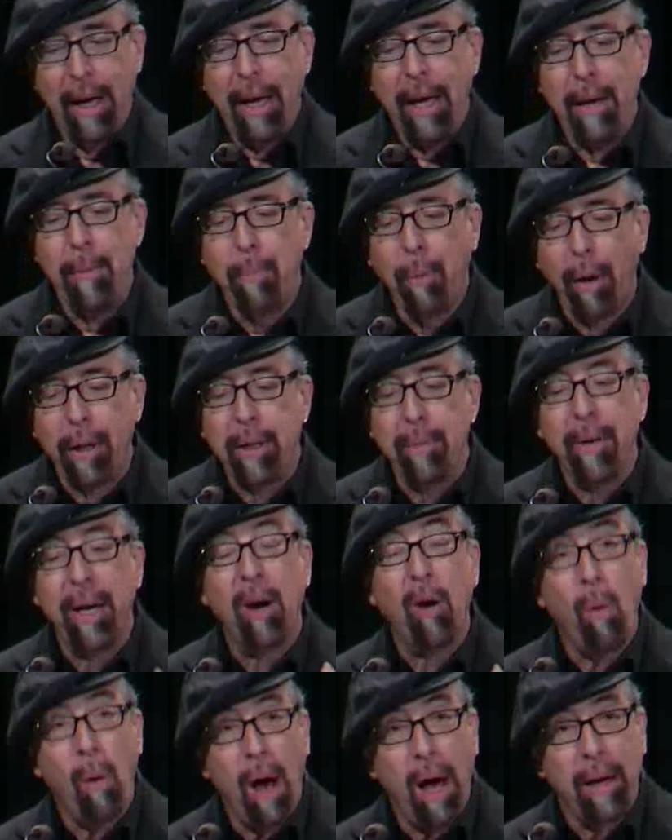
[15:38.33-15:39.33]
He bought them in
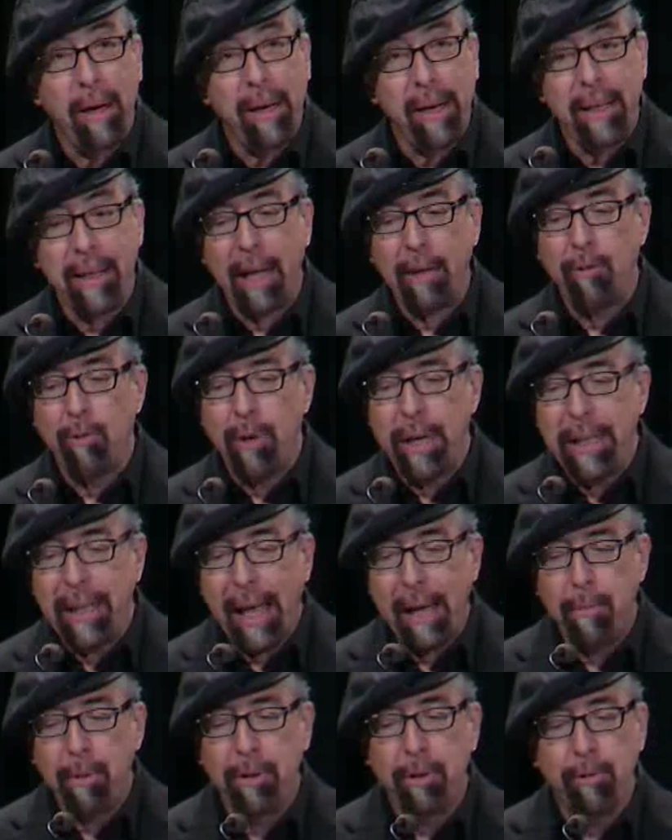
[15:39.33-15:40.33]
quantity, then
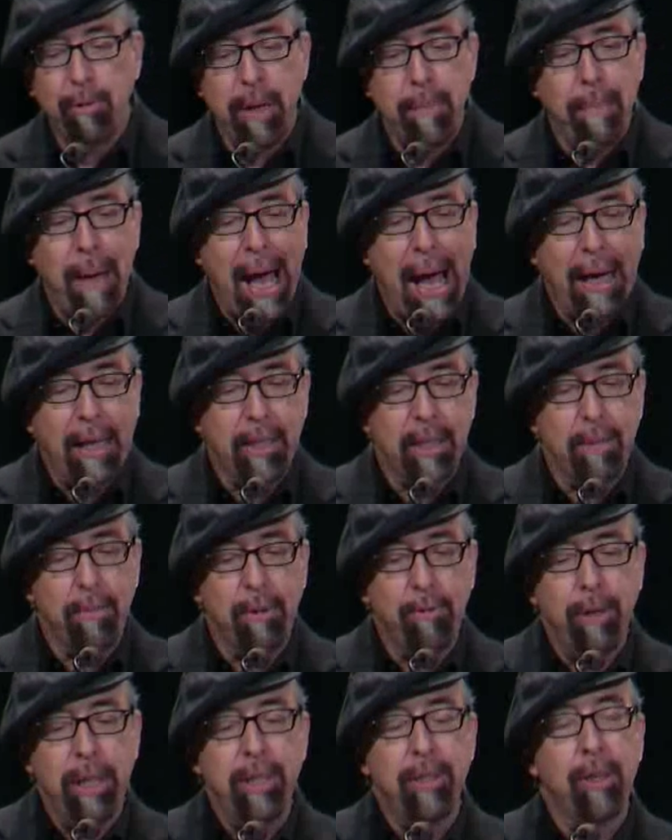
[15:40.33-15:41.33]
relabeled and repackaged them
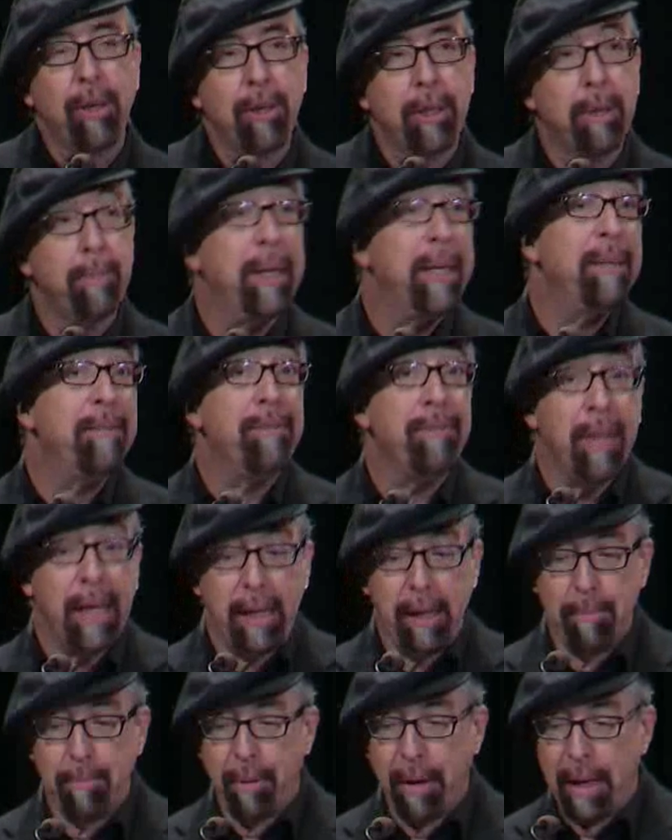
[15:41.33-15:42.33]
and resold them at
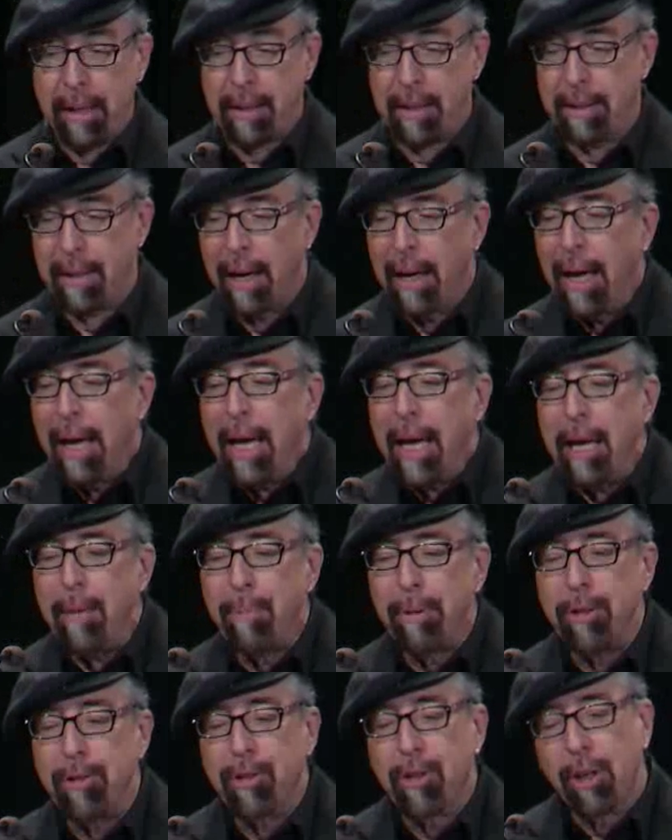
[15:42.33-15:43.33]
inflated prices. He
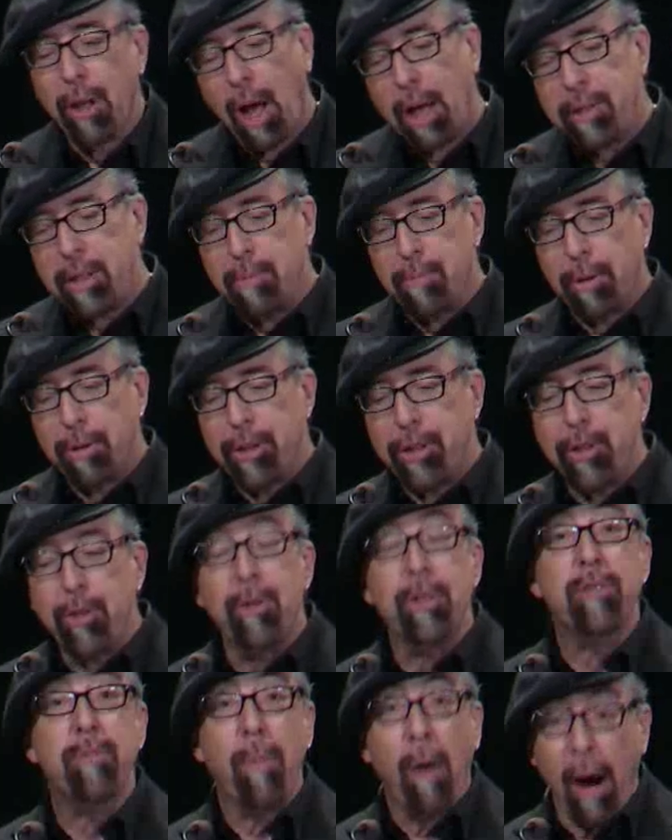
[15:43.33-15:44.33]
produced glossy
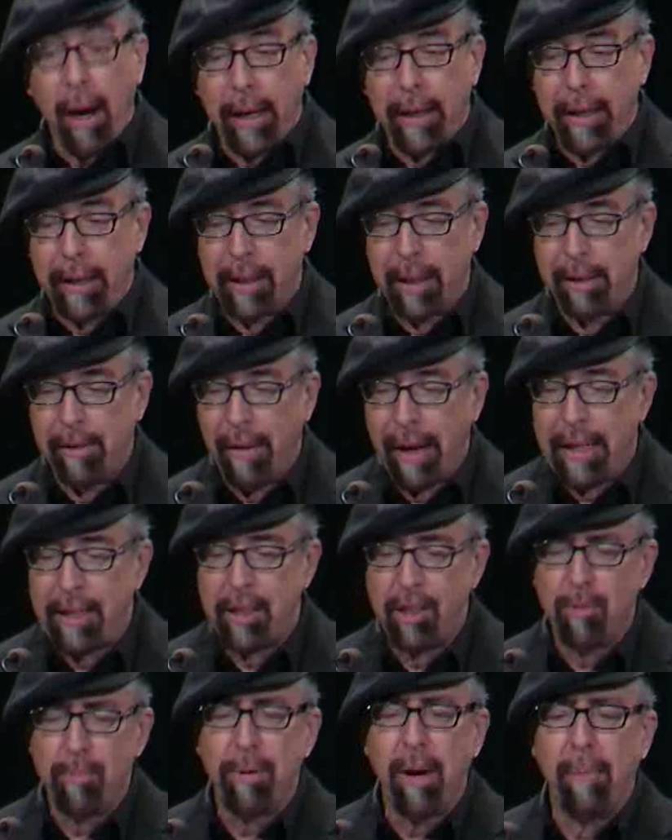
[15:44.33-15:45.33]
brochures marketing the
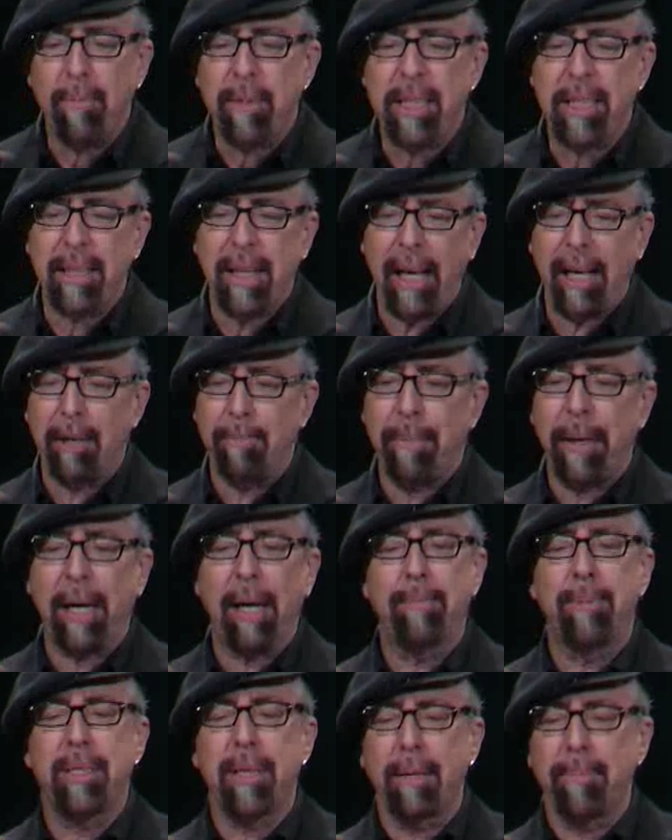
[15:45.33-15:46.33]
devices, promising they could pick
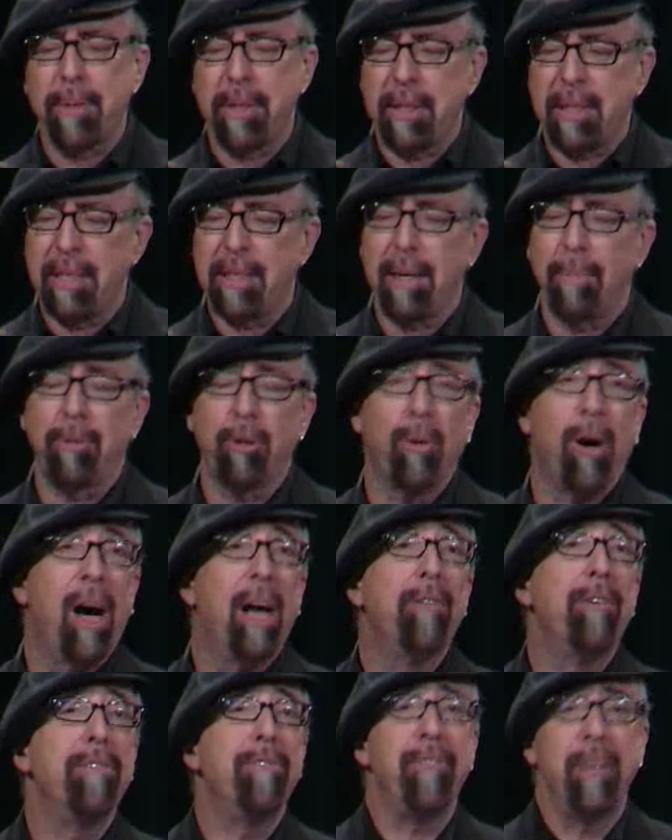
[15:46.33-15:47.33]
up substances up to
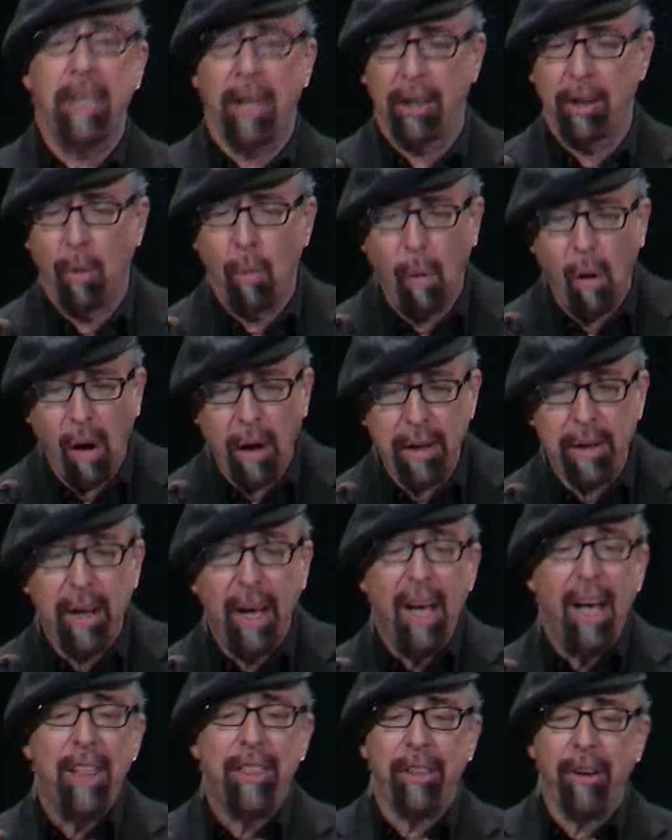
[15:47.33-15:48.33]
100 feet underwater,
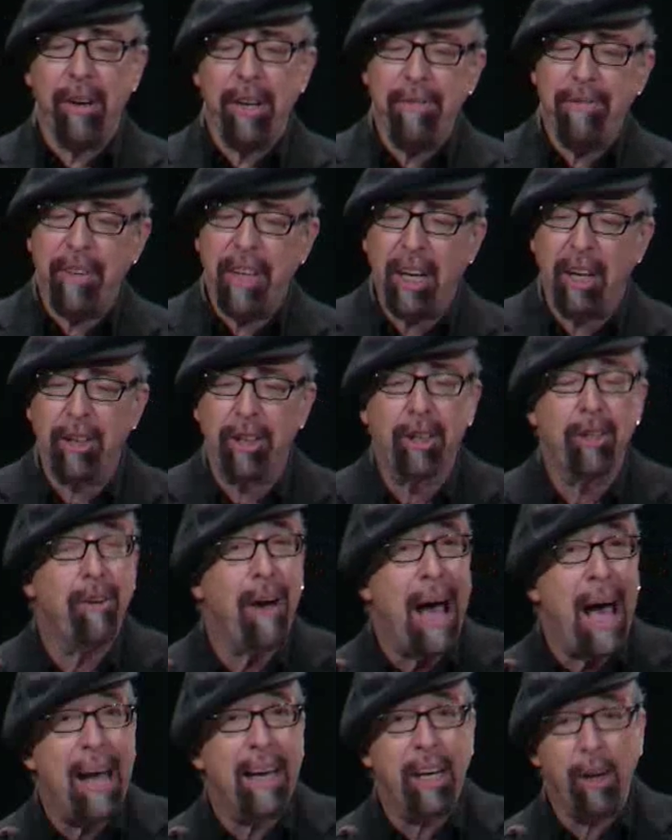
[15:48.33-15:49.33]
30 feet
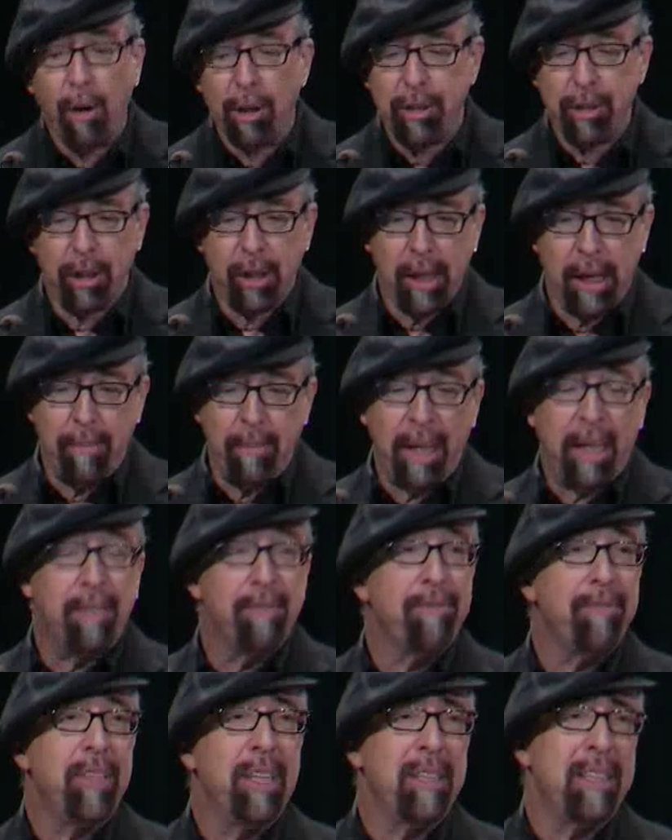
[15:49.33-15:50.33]
underground. He also claimed they
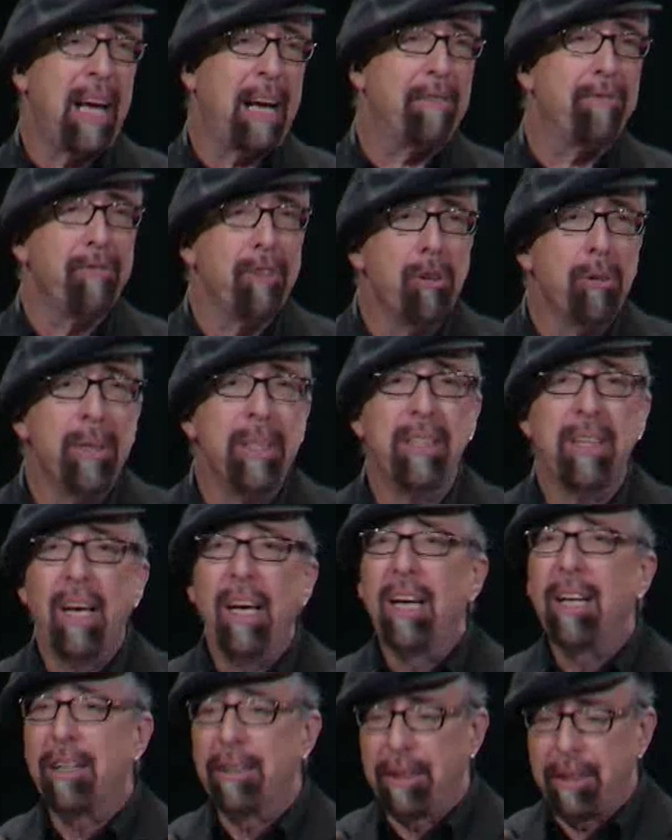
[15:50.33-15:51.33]
could detect fluids,
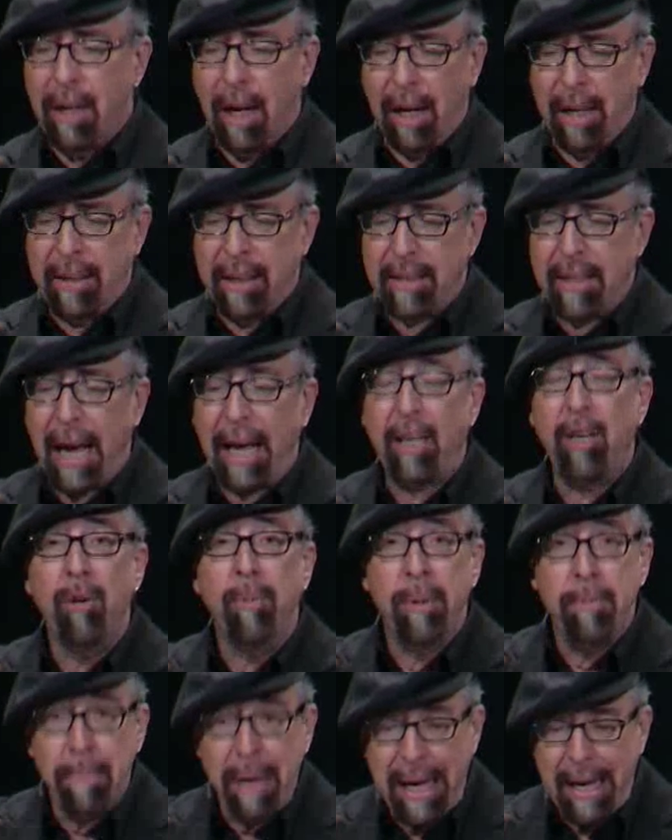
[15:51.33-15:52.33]
could uh, detect
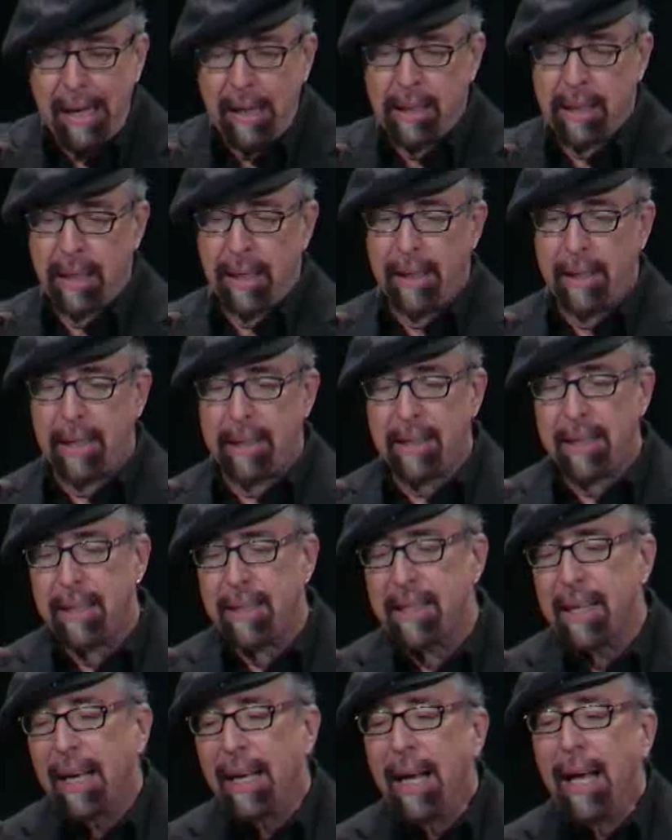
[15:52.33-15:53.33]
human beings at a distance.